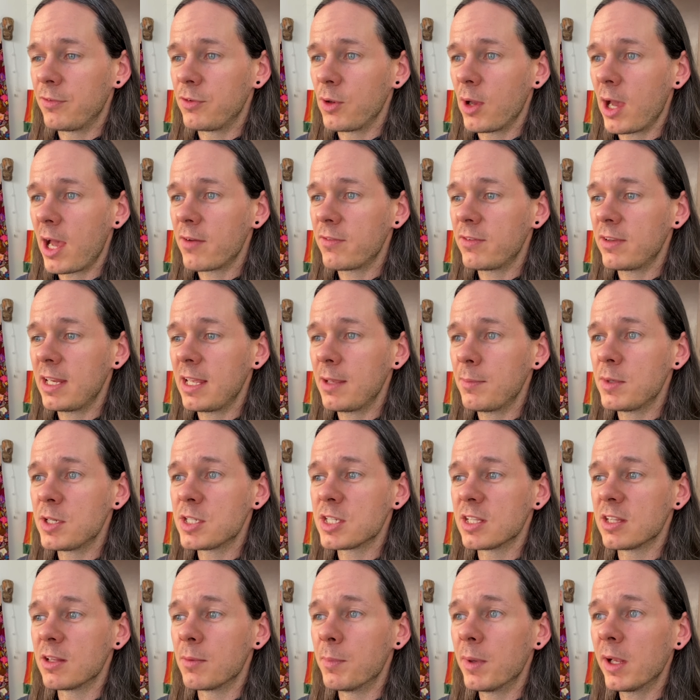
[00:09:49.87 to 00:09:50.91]
you have an image
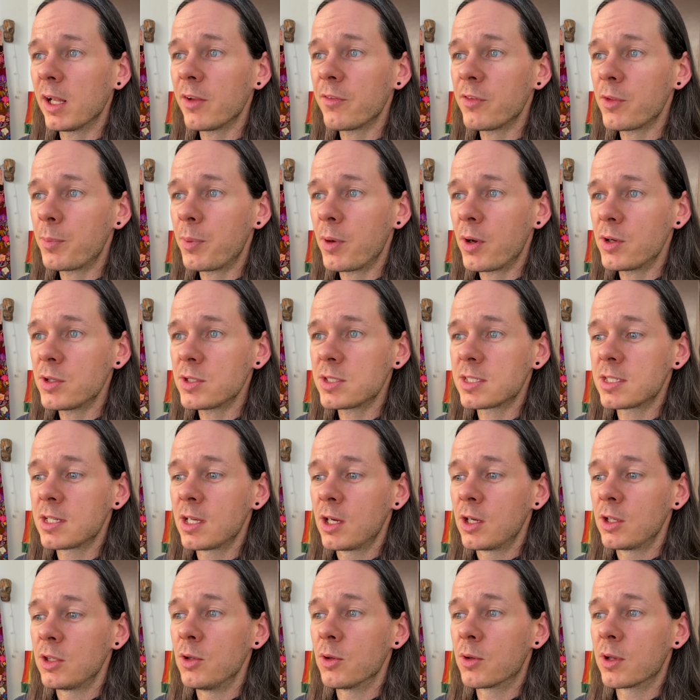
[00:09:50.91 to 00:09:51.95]
in the middle of the post,
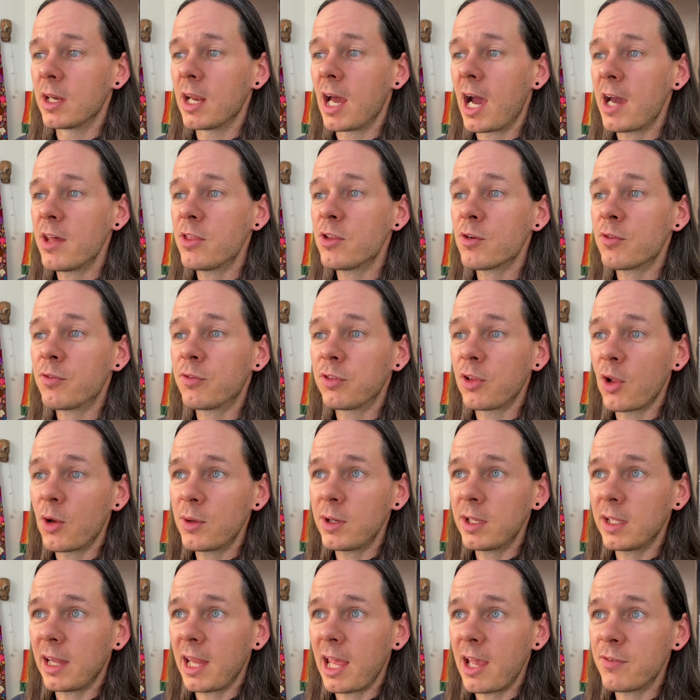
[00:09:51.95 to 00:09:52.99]
You can either float
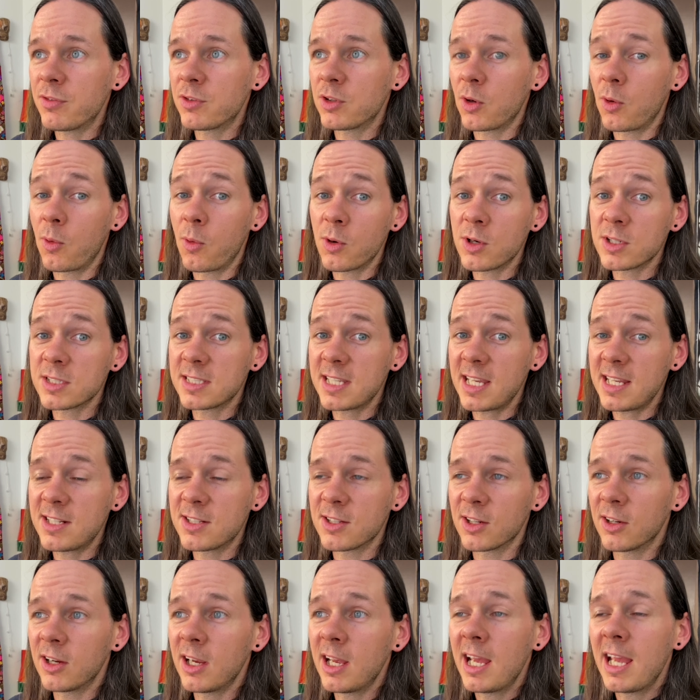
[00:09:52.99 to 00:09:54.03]
it left or
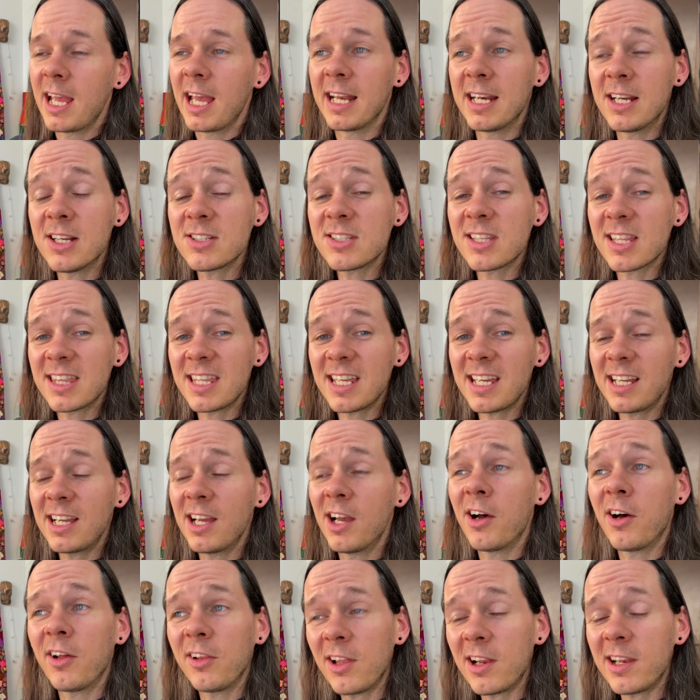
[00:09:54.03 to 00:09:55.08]
center. And here's the thing,
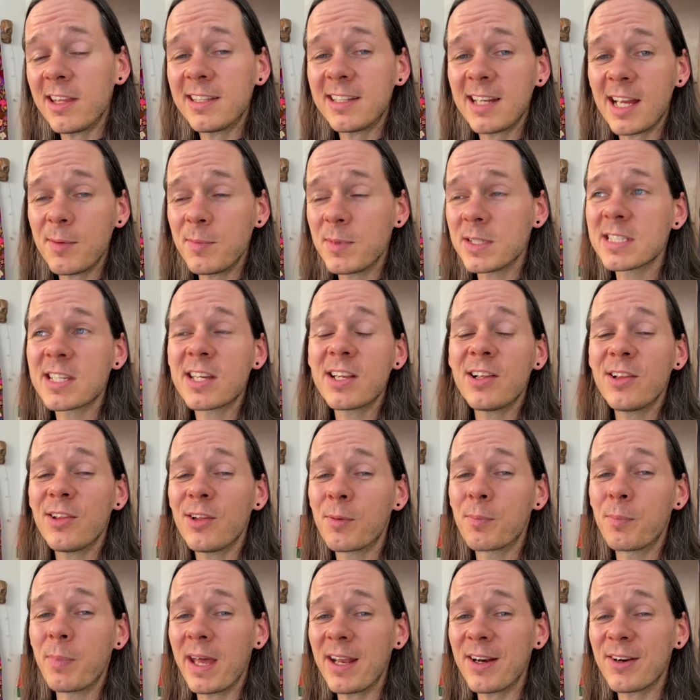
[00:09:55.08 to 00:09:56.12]
a lot of the time it's going to
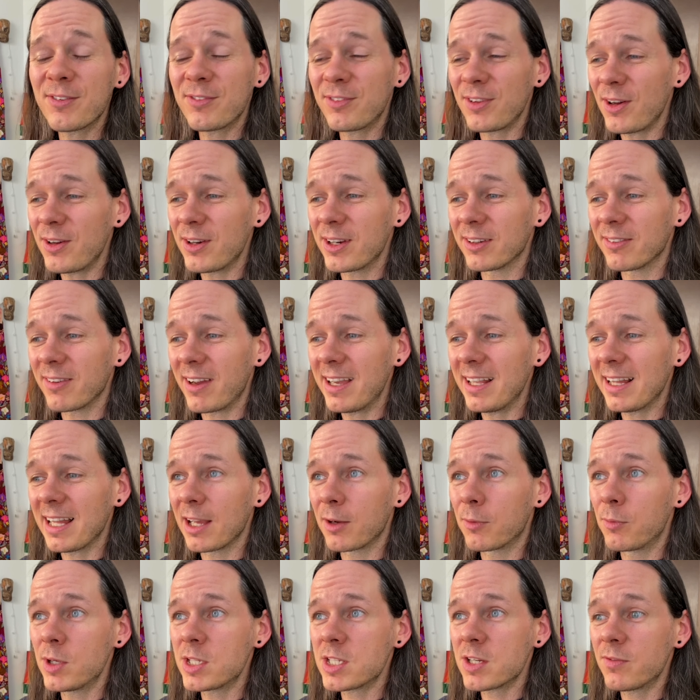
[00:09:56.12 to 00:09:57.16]
look better floated, right?
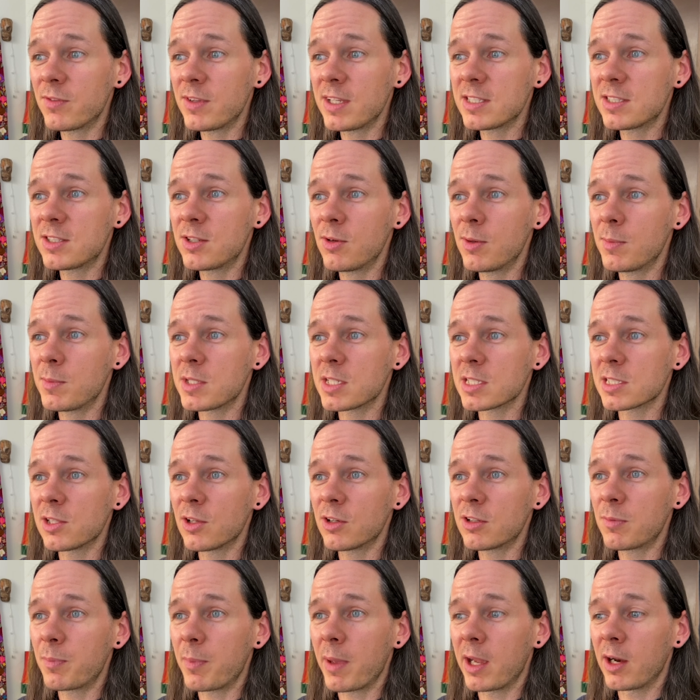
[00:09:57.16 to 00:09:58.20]
Like which of these two images
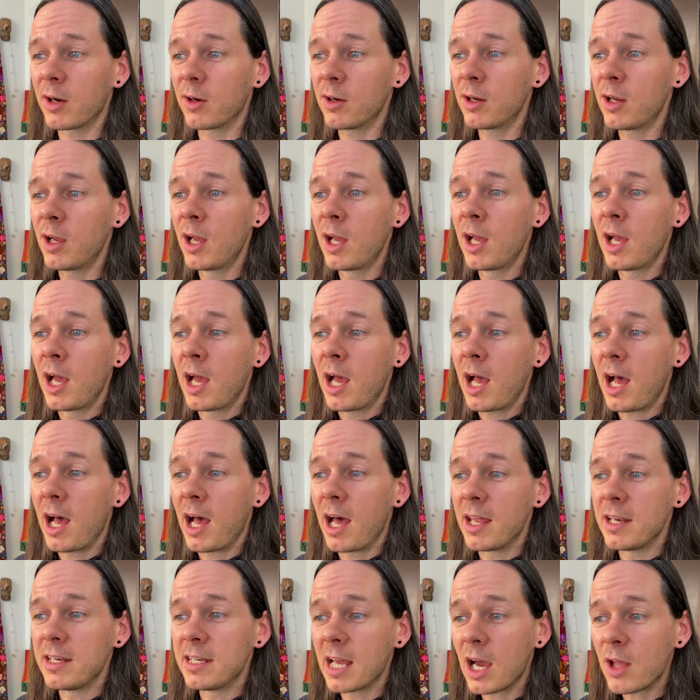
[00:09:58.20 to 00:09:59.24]
looks better?
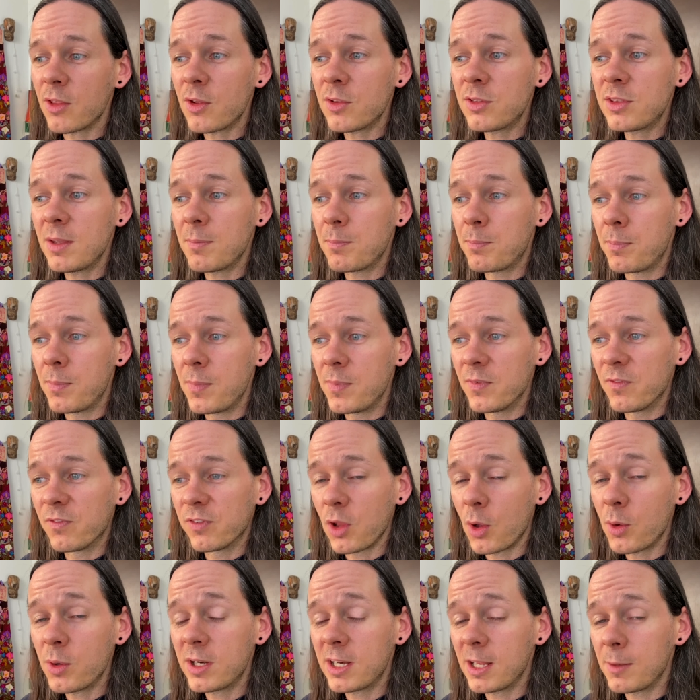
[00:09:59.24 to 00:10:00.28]
Now that the
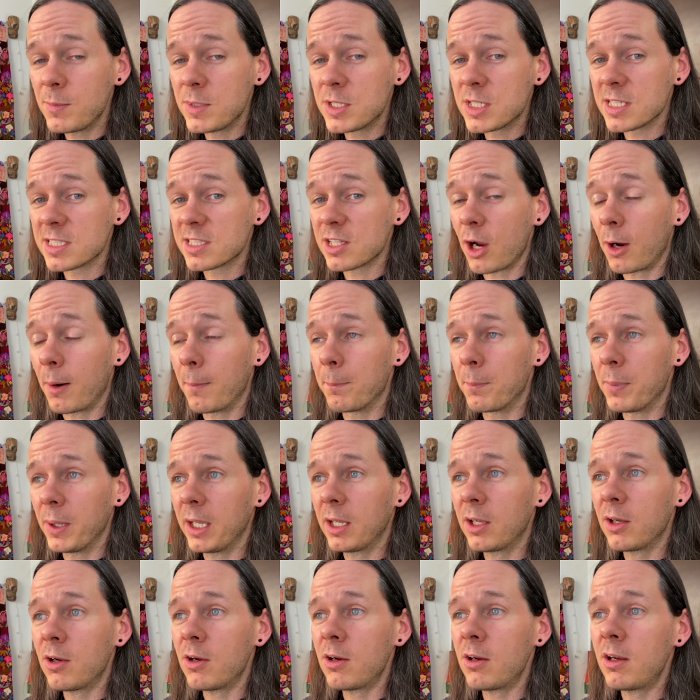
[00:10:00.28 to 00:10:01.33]
floated images are
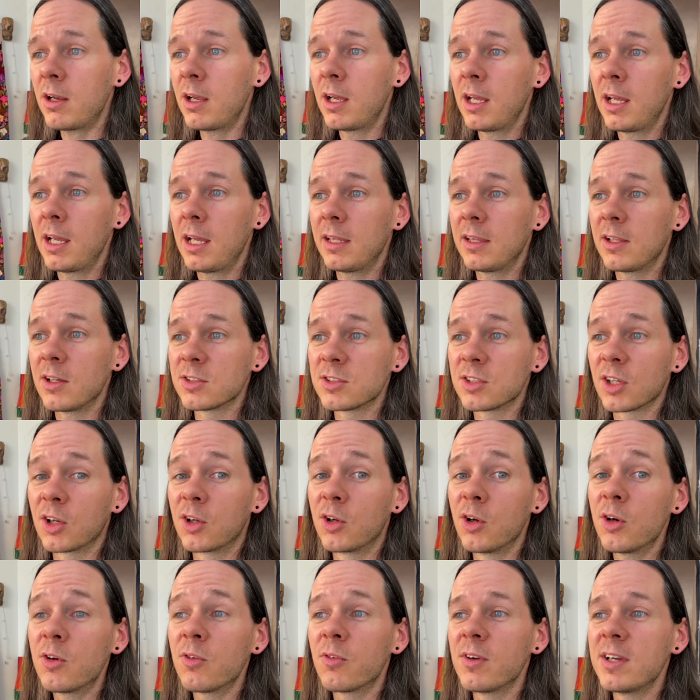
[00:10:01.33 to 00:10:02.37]
bigger, there's a
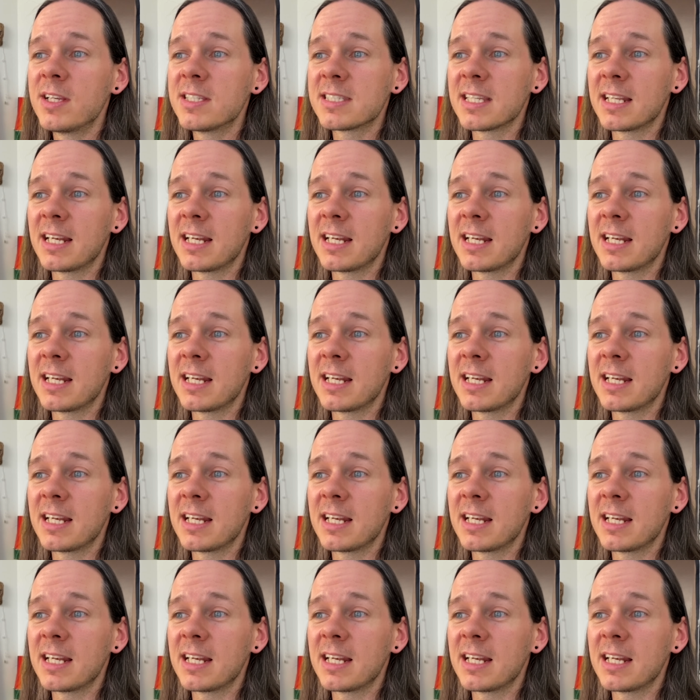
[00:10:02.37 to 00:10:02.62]
good reason